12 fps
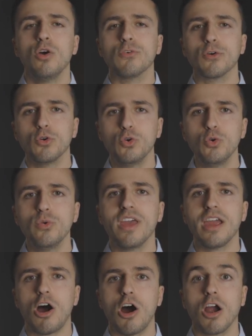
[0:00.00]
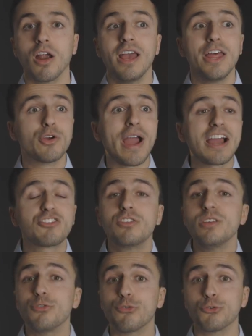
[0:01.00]
for who they are. They're
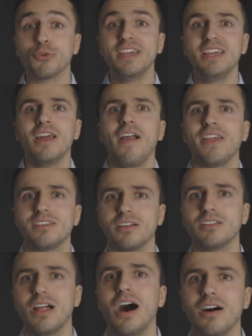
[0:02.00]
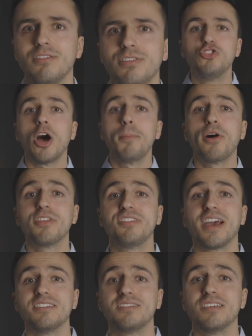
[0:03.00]
actually free to love. John Paul II
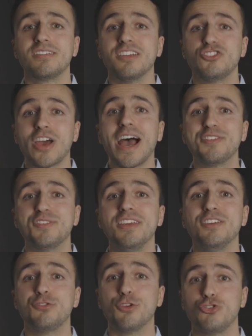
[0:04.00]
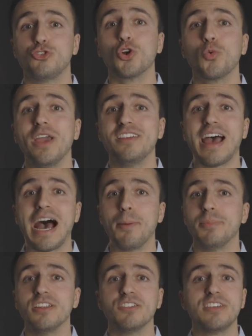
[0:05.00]
says that chastity is the sure way to
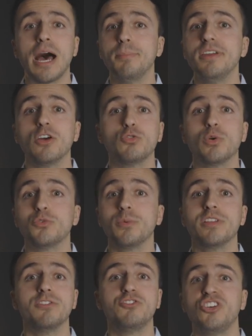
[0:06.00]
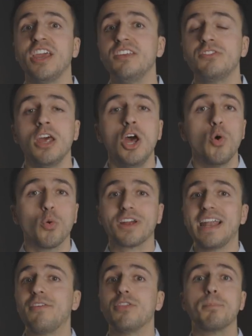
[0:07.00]
happiness, not because once we live chaste, we're
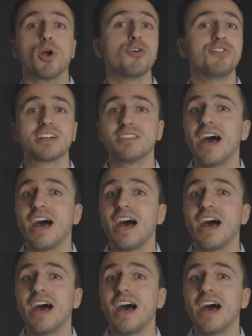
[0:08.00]
gonna have the perfect